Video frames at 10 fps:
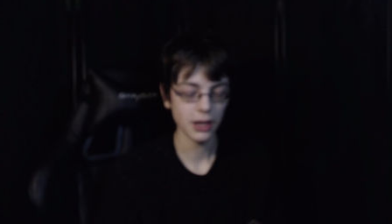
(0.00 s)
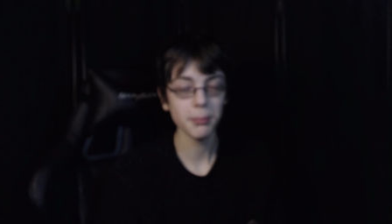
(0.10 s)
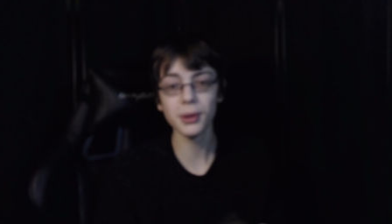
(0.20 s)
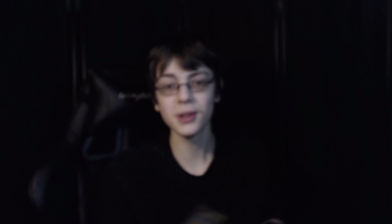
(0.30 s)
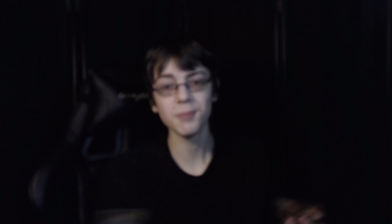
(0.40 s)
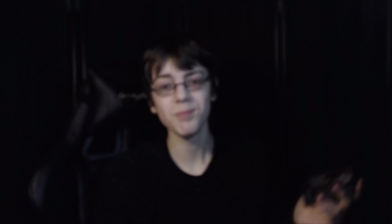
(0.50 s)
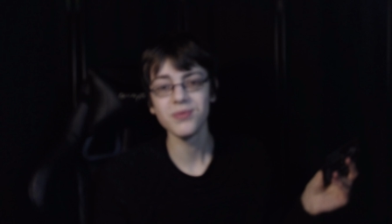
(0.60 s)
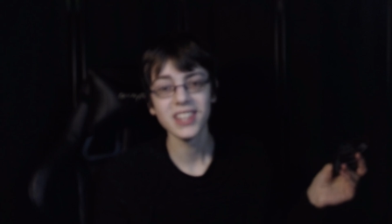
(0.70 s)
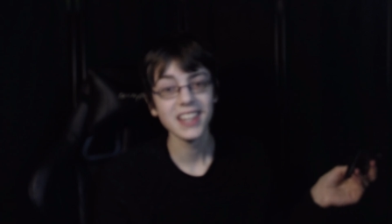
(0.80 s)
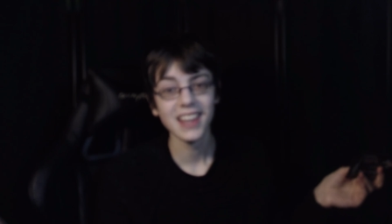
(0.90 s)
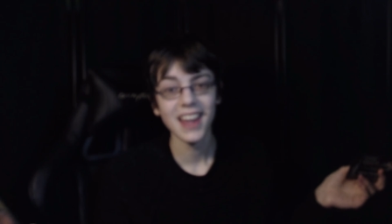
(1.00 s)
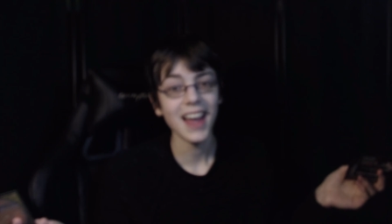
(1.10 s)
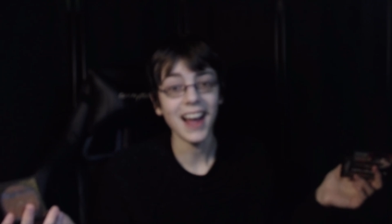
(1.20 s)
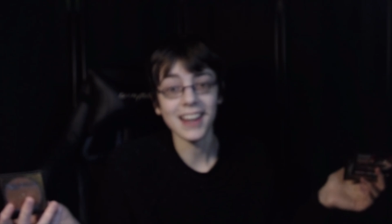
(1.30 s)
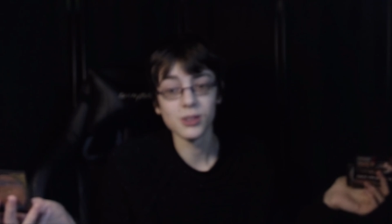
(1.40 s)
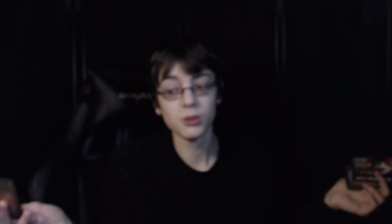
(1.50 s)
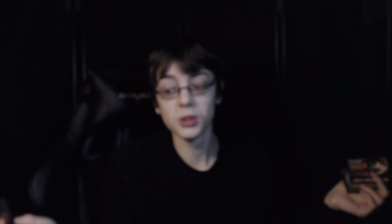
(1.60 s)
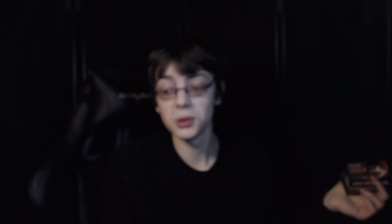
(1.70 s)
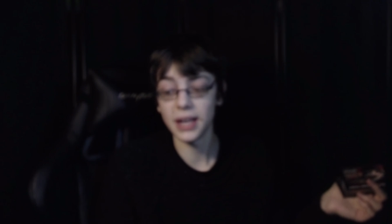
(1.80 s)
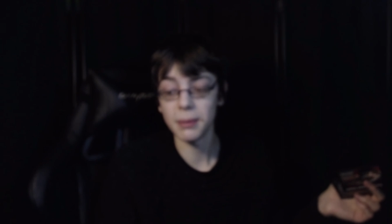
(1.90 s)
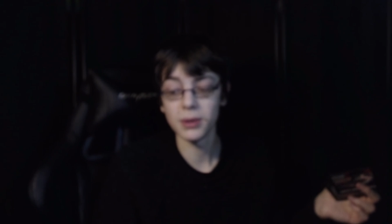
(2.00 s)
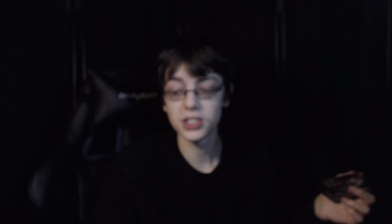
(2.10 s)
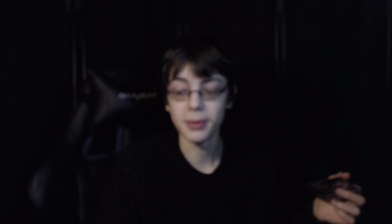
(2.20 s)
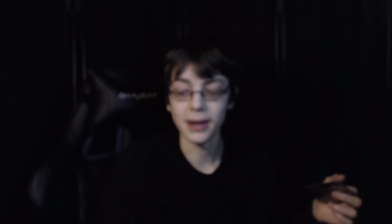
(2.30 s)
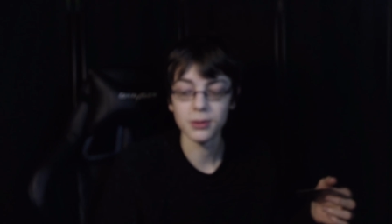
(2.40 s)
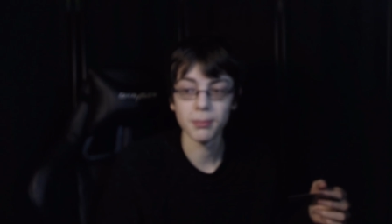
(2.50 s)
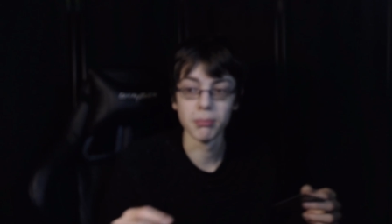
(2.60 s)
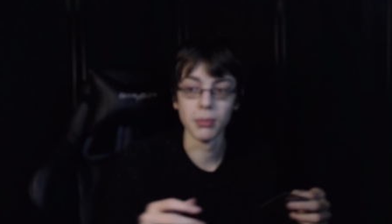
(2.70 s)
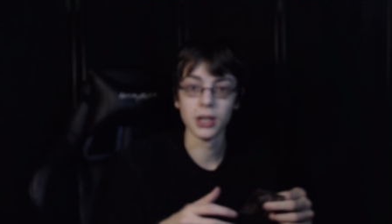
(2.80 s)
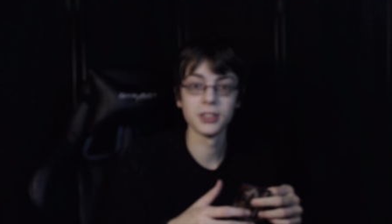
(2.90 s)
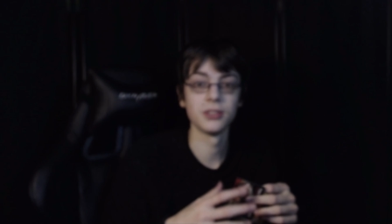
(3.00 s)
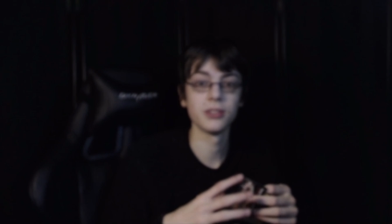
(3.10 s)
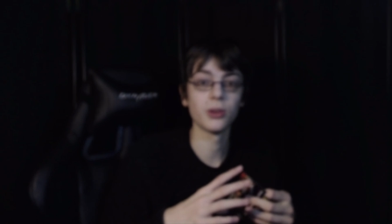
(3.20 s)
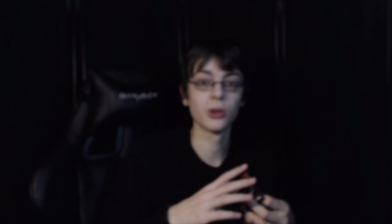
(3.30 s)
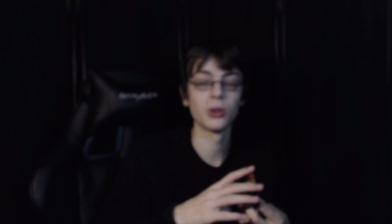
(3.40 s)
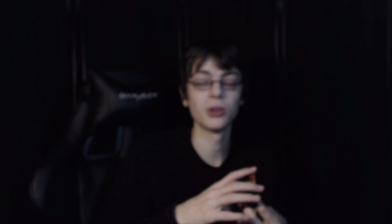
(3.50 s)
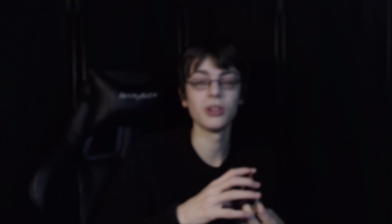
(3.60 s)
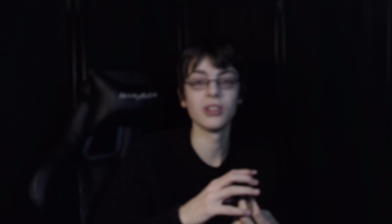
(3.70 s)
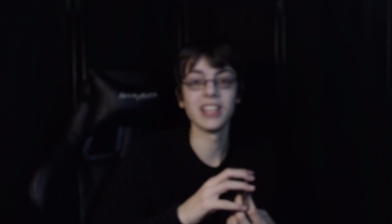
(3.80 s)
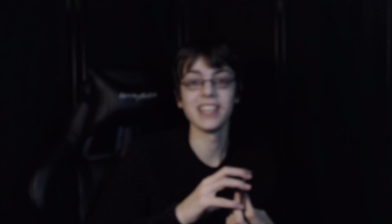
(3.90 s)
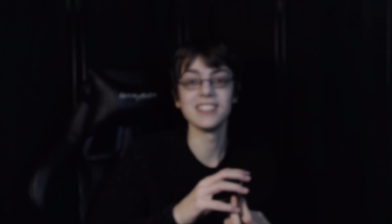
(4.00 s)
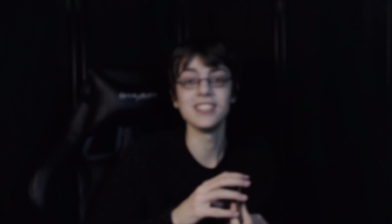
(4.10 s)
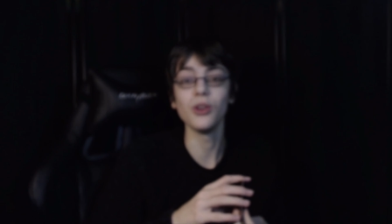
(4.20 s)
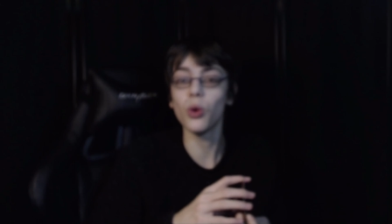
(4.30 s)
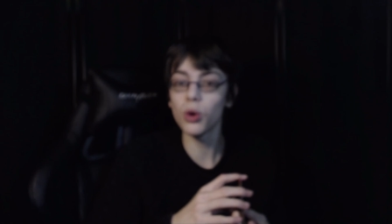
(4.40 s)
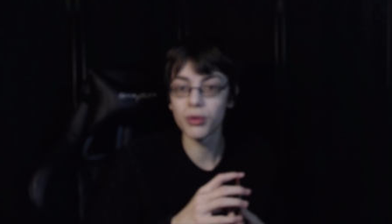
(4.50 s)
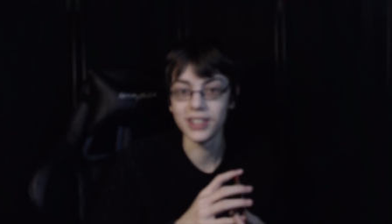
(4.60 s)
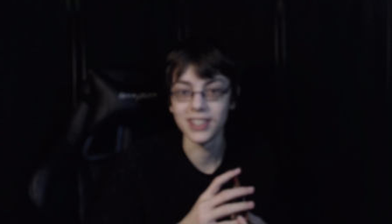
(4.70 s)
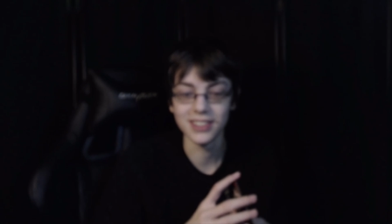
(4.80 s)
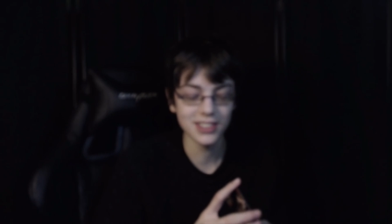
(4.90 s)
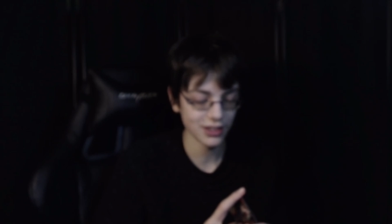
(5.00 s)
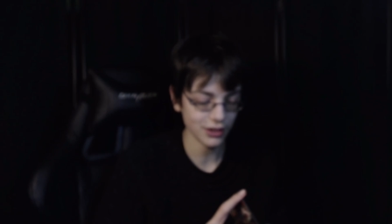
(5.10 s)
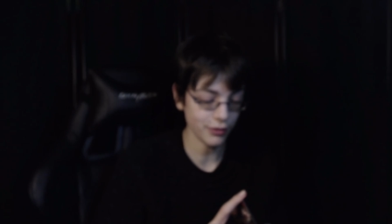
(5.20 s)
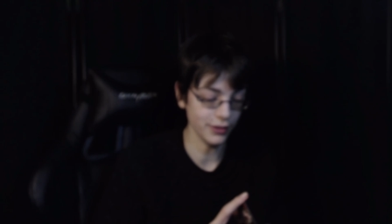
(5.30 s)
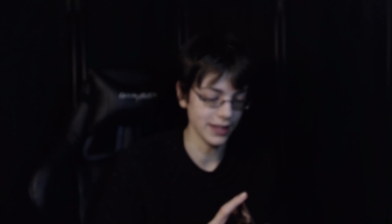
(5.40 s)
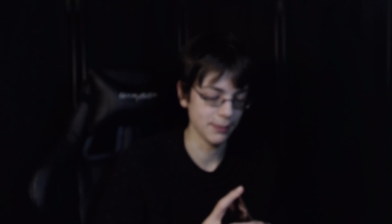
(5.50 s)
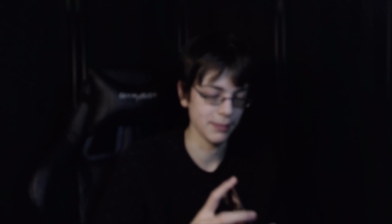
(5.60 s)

But I don't know that much about Modern or Legacy or Vintage, for that